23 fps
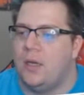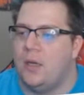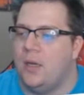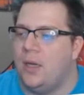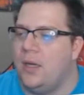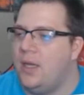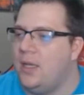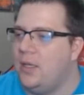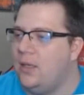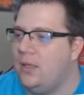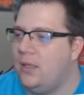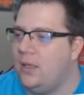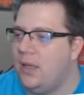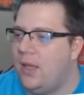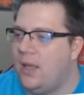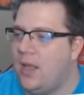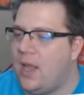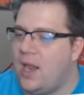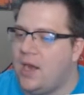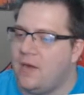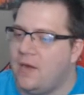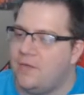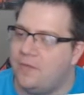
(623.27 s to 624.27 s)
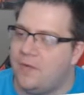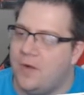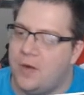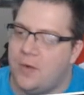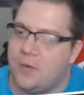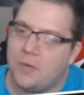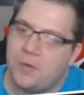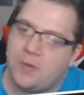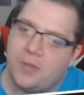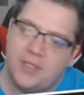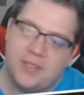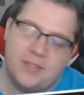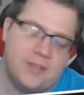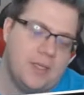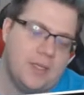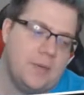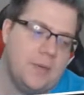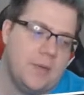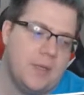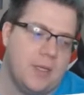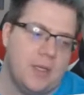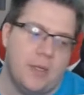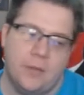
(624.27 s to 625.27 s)
Alright, I got a friend request, there
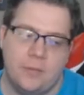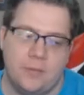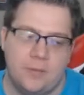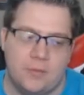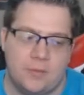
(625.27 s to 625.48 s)
we go.